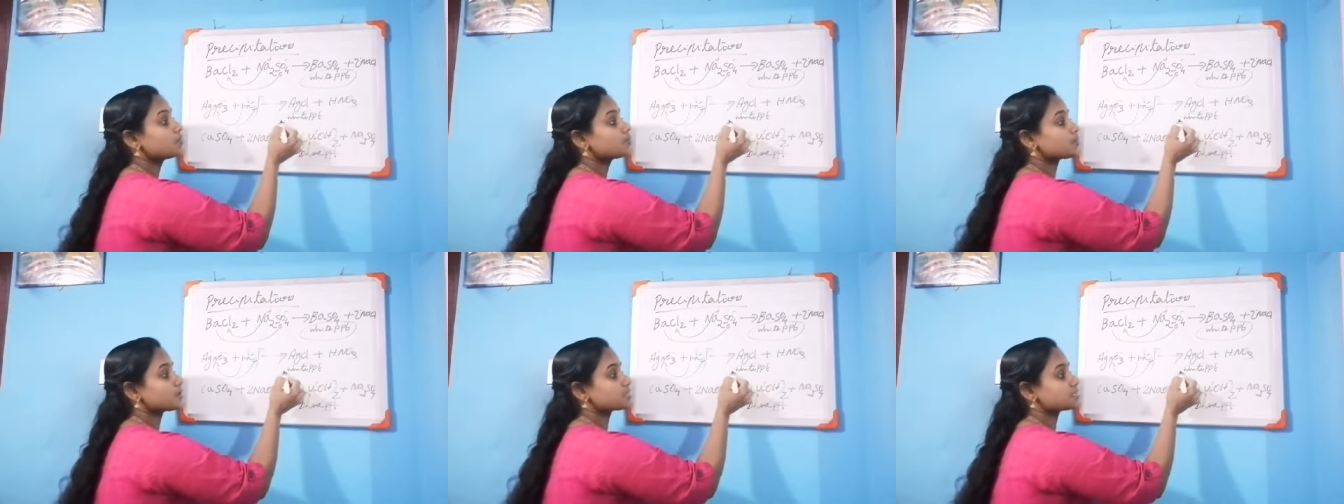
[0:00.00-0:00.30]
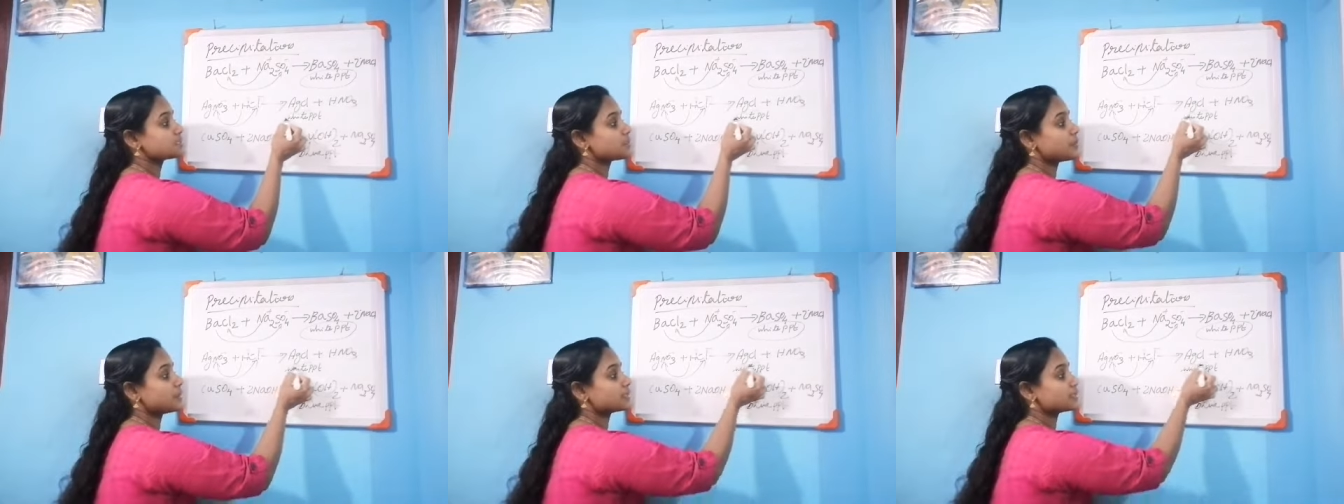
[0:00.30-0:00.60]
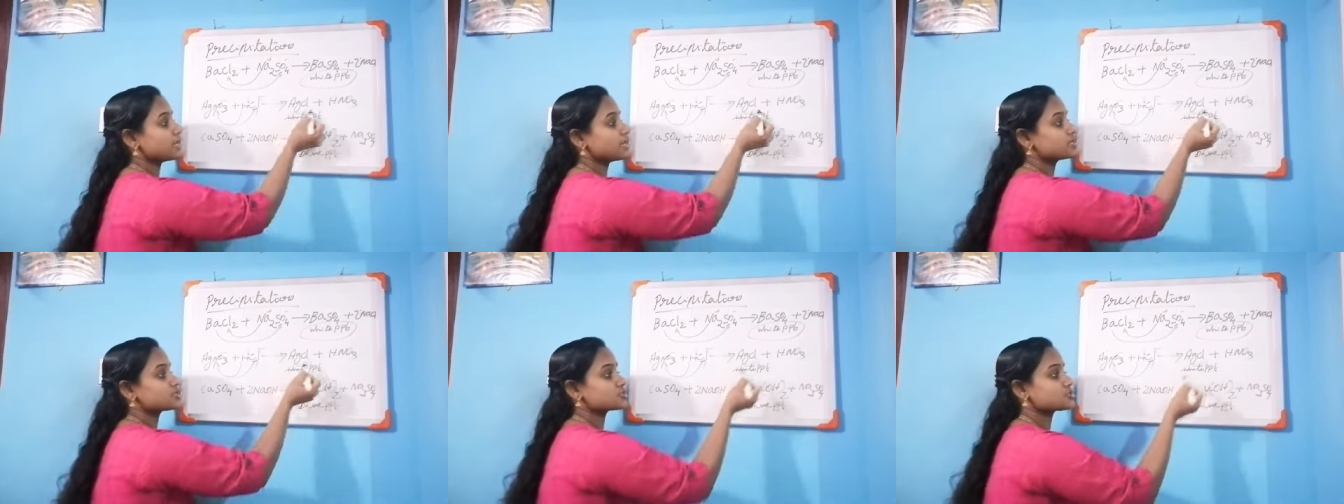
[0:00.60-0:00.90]

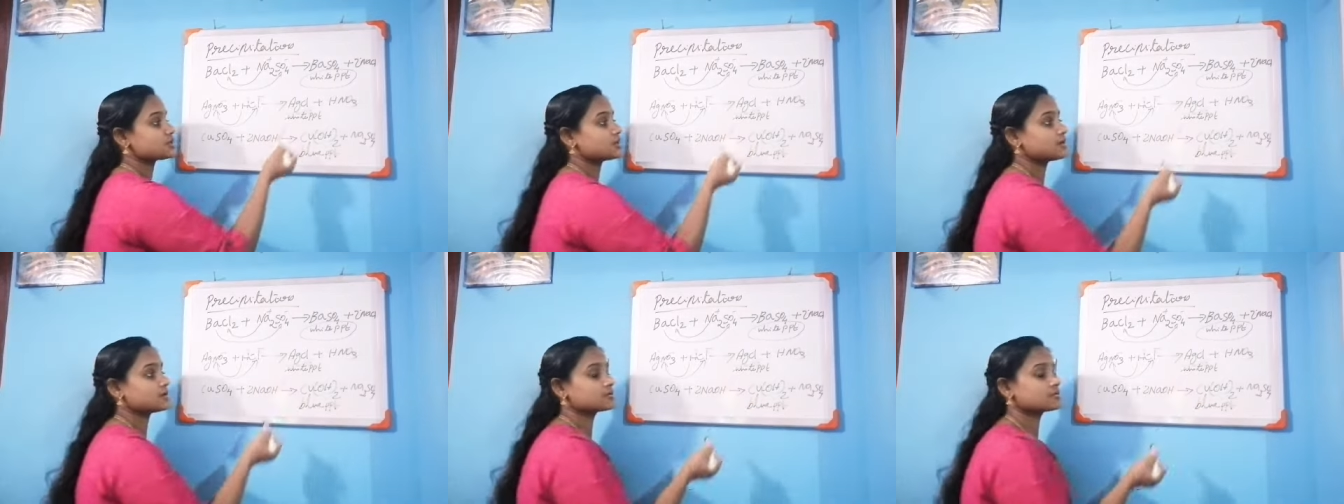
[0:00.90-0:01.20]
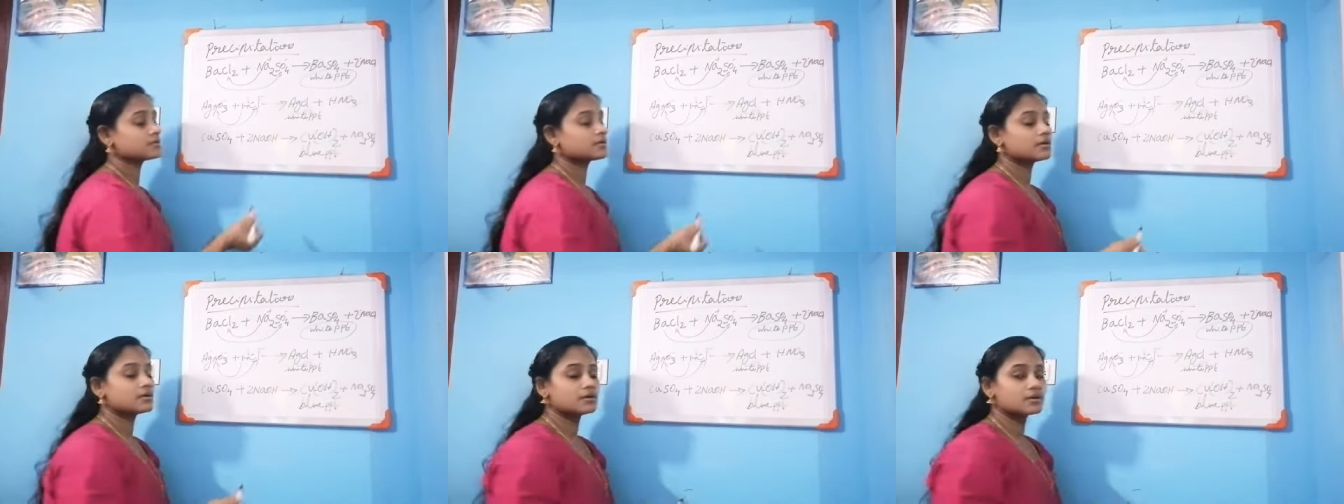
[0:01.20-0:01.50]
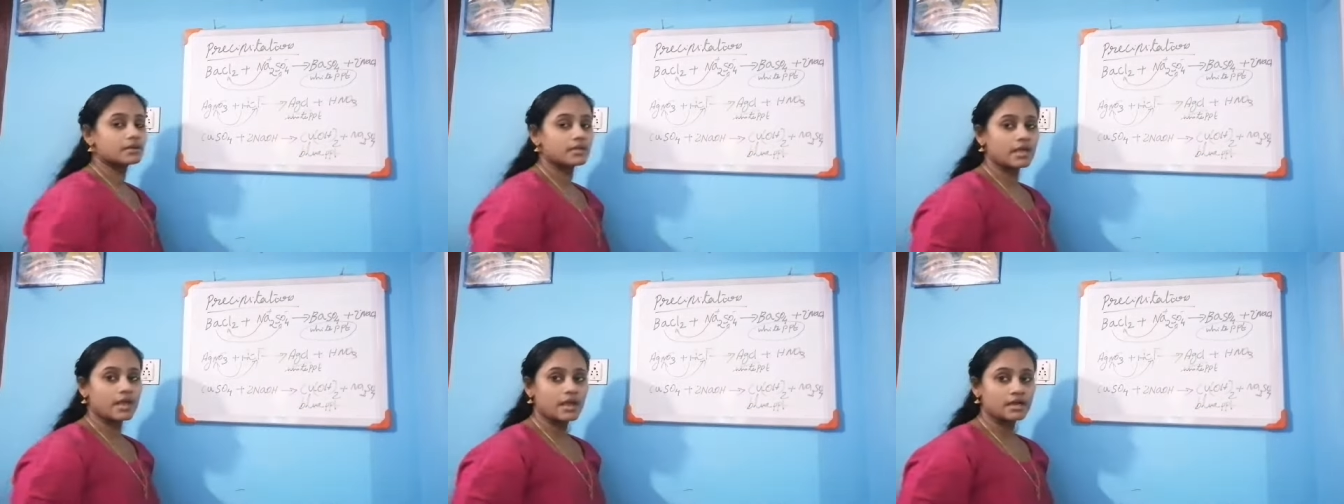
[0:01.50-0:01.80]
precipitation
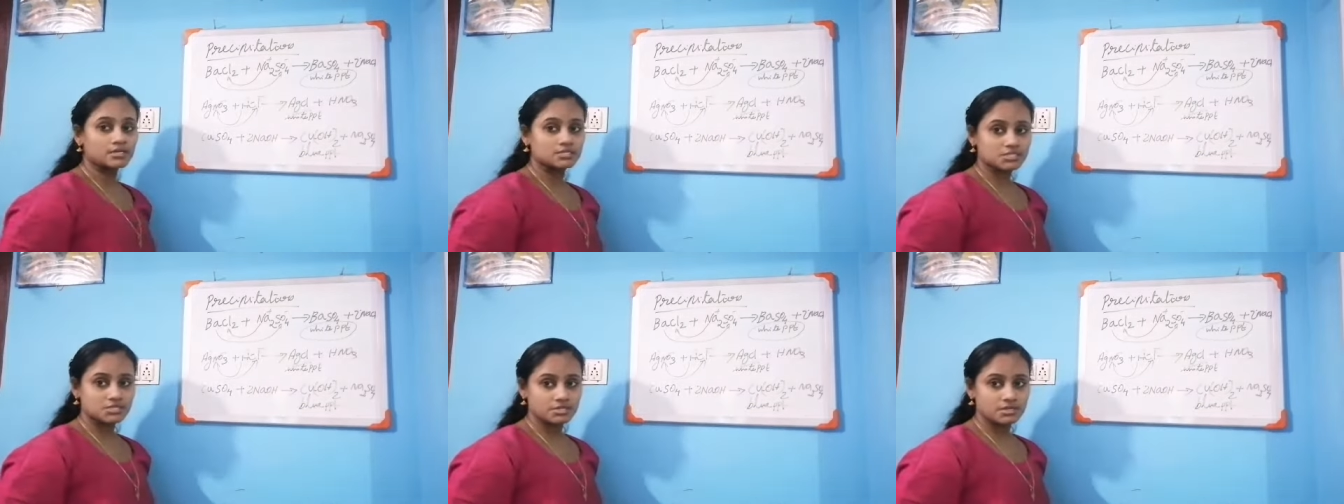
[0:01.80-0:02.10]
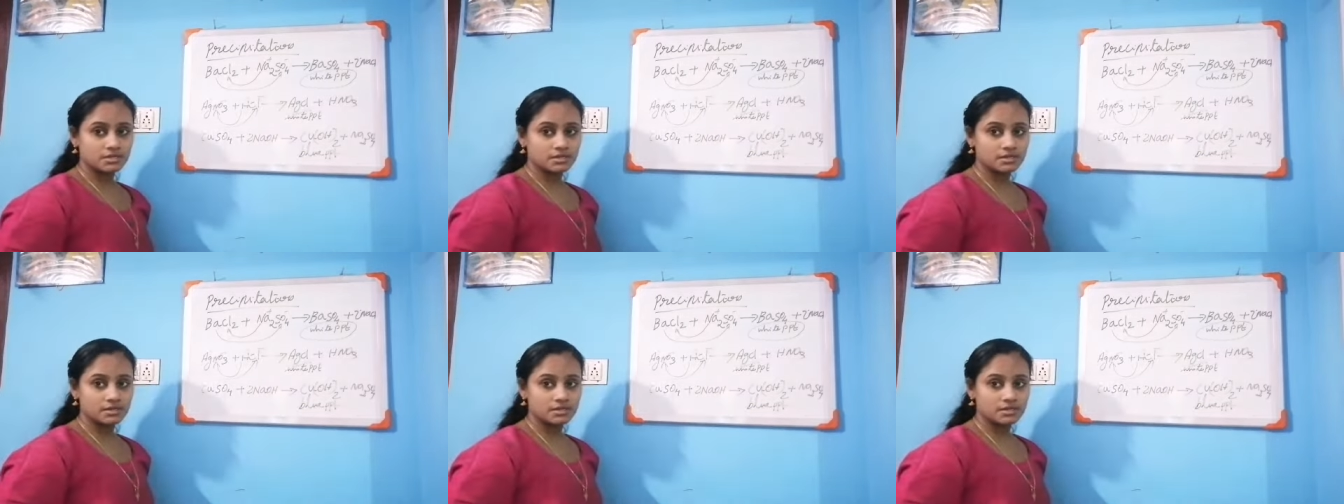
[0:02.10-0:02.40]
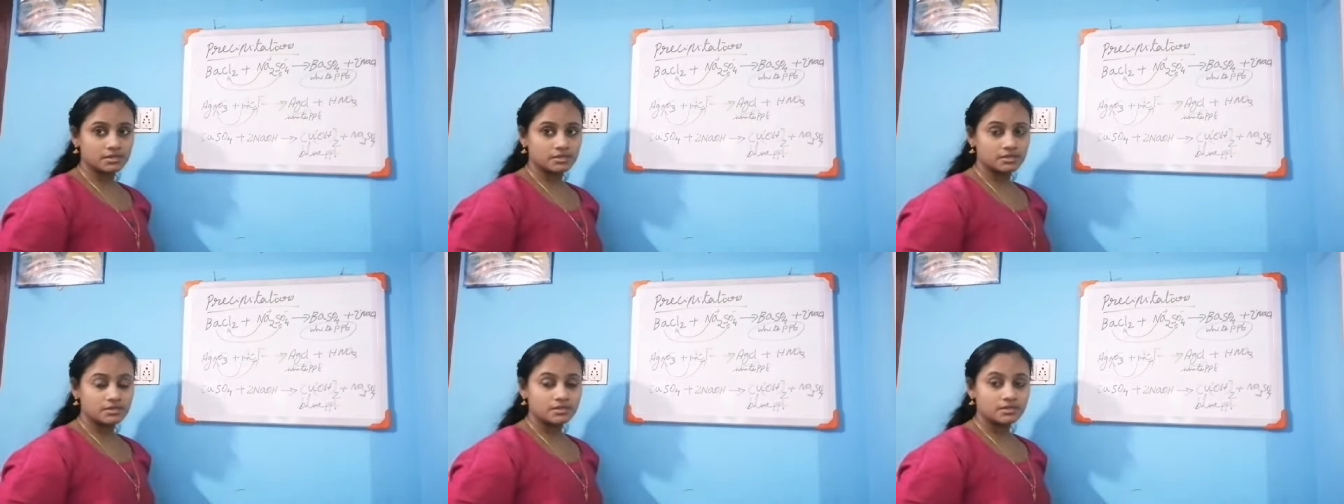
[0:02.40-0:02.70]

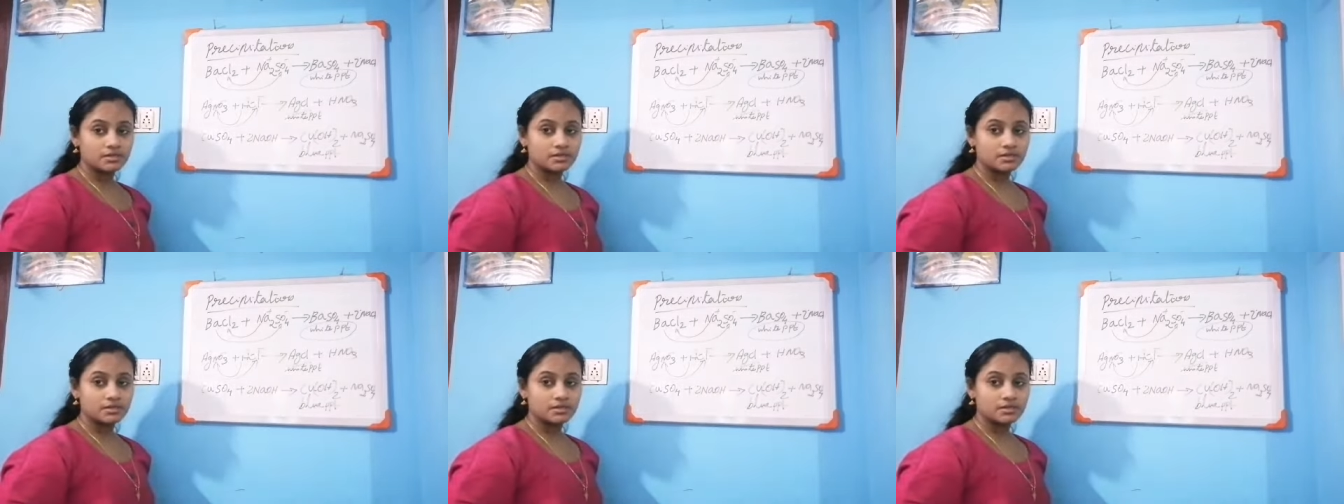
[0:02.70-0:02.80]
reaction.